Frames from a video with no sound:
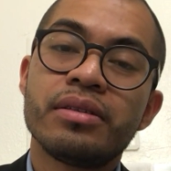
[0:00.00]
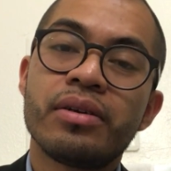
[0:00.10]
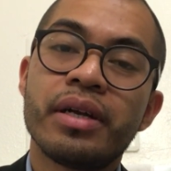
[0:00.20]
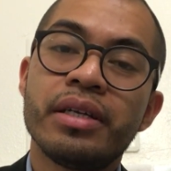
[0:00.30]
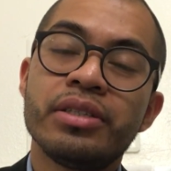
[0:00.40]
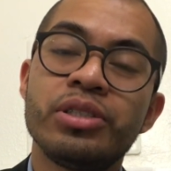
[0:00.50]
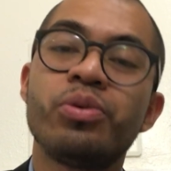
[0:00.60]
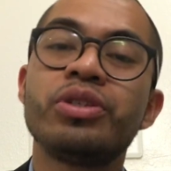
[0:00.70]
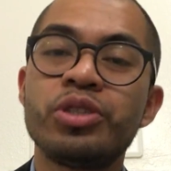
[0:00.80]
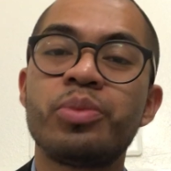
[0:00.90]
All right, she
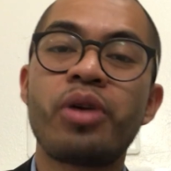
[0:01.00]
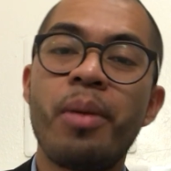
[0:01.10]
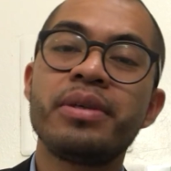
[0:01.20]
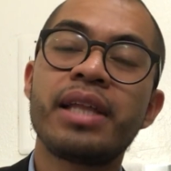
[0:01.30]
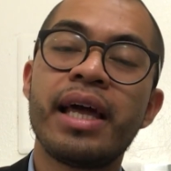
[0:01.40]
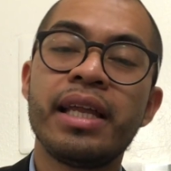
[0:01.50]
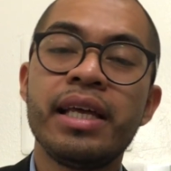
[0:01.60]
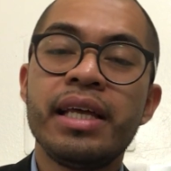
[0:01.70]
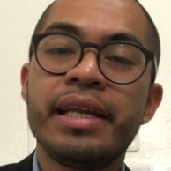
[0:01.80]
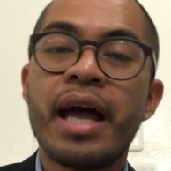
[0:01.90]
went to the promised land.
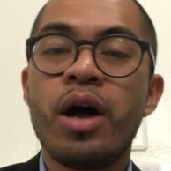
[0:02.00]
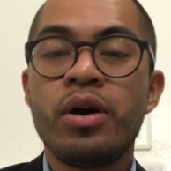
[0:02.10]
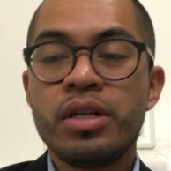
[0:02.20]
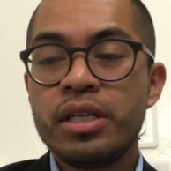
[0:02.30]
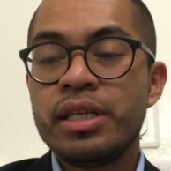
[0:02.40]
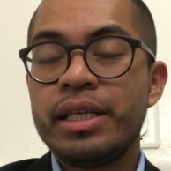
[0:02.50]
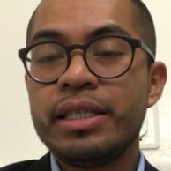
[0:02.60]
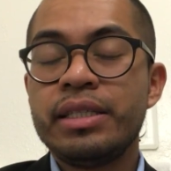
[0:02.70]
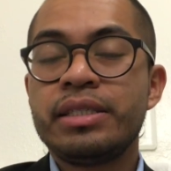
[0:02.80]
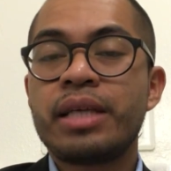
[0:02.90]
Now,
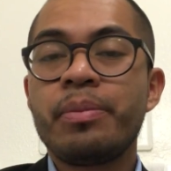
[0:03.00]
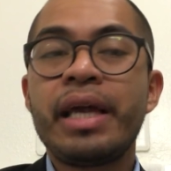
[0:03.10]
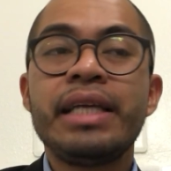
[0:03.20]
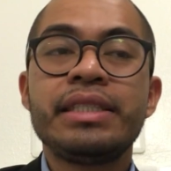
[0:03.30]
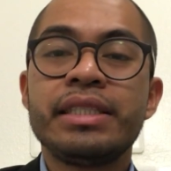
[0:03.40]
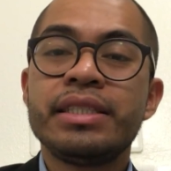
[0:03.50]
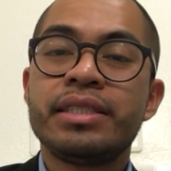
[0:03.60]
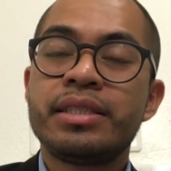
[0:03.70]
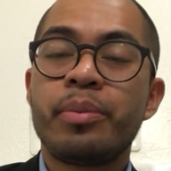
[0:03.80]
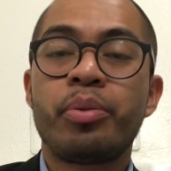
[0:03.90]
in some
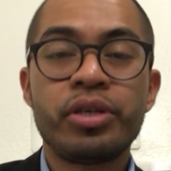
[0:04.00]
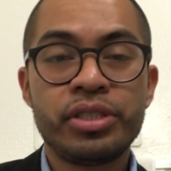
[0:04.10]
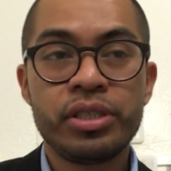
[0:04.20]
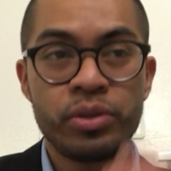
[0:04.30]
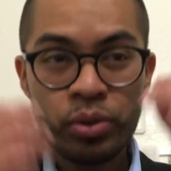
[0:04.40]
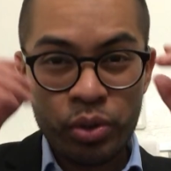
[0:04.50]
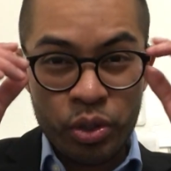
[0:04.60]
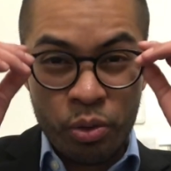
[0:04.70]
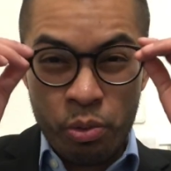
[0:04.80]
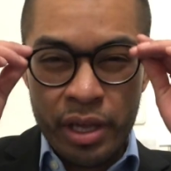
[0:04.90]
cases, the person who
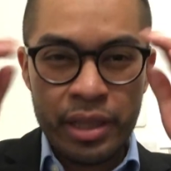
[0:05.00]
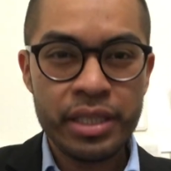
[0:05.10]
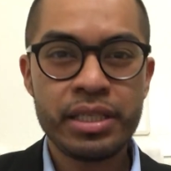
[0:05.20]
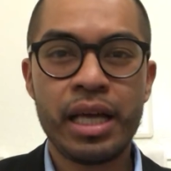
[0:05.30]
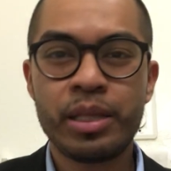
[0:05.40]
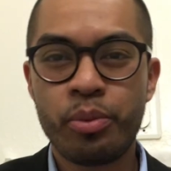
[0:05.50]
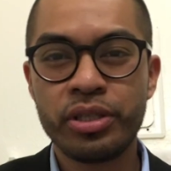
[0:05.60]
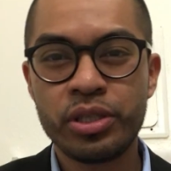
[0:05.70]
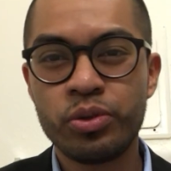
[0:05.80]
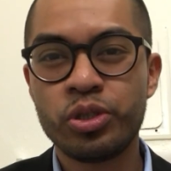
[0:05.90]
you're with is not the
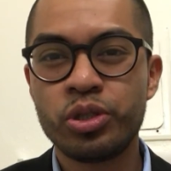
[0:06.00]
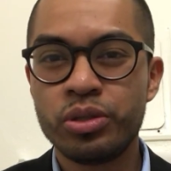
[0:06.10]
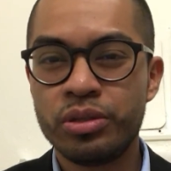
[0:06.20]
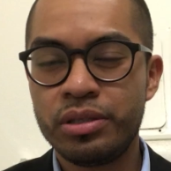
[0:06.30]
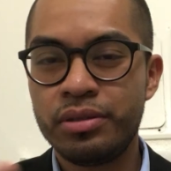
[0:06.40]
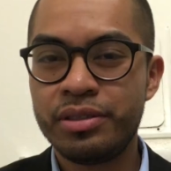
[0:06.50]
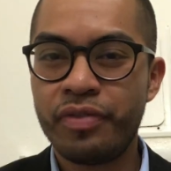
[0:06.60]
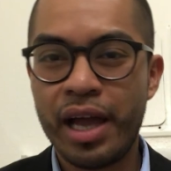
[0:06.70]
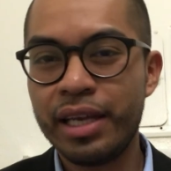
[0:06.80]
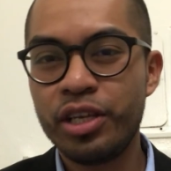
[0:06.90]
person who's
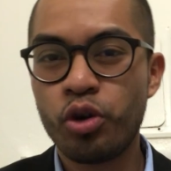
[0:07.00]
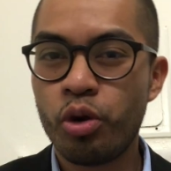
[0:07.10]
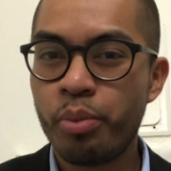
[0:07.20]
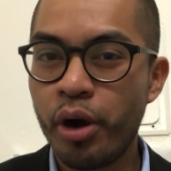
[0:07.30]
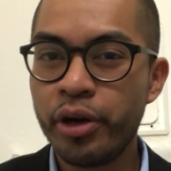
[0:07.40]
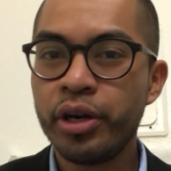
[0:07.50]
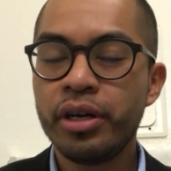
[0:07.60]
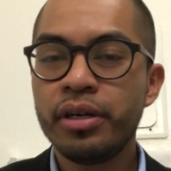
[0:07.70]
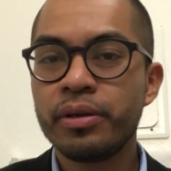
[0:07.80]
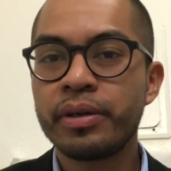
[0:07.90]
divinely your
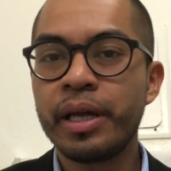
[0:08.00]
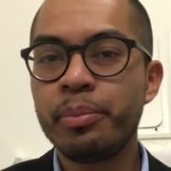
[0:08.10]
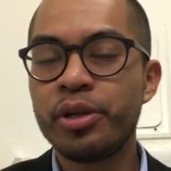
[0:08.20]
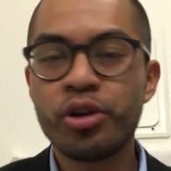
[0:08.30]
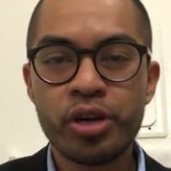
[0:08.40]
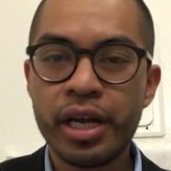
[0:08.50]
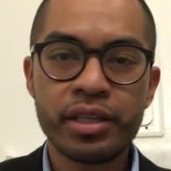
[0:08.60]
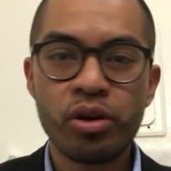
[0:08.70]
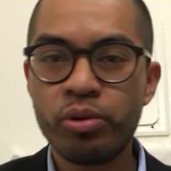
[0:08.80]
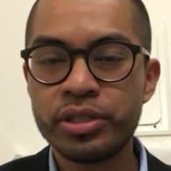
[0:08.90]
partner, okay? But you're connected
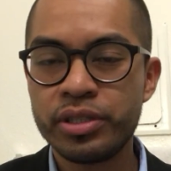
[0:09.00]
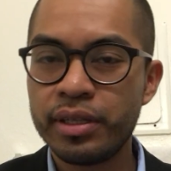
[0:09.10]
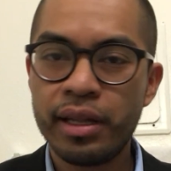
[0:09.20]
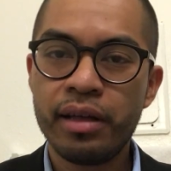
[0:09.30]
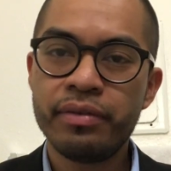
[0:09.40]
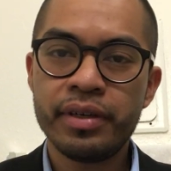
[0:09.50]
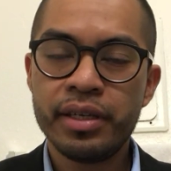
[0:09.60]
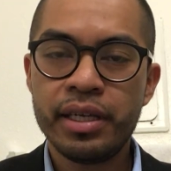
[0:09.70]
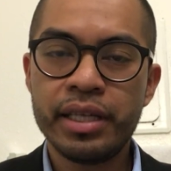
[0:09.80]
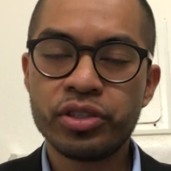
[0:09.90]
always to the love
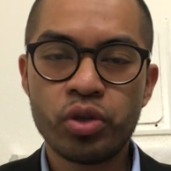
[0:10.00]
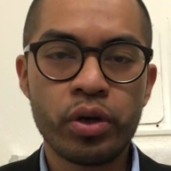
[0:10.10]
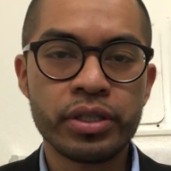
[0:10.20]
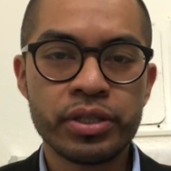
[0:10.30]
and Source.